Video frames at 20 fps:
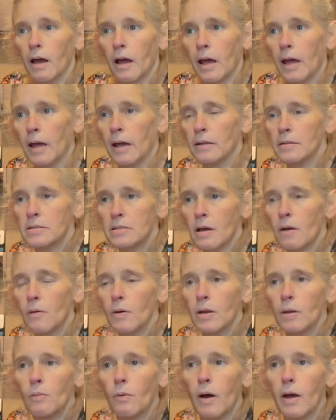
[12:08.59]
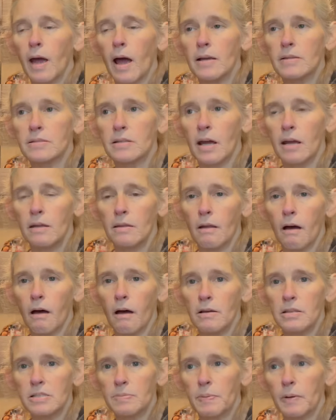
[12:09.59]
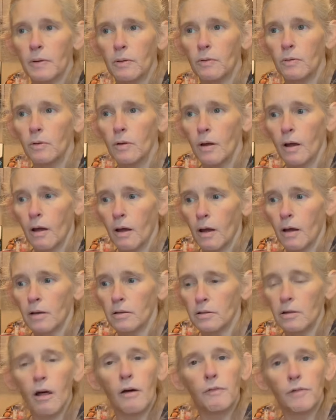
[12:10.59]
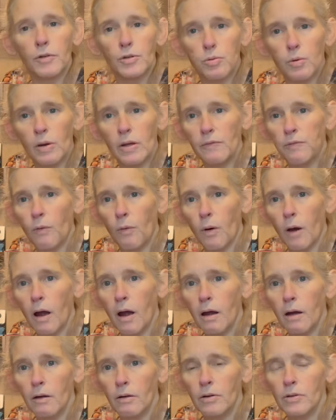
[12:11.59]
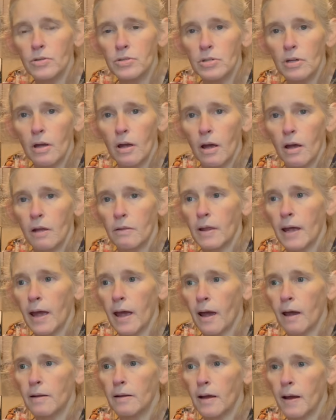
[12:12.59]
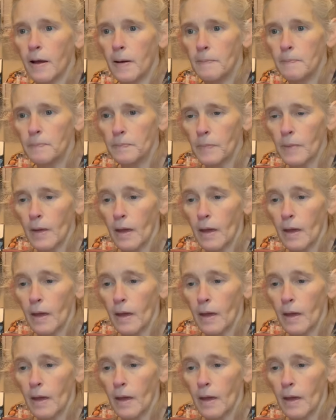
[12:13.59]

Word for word: And so anyway, I stayed in the hospital a little over 24 hours. They had, um,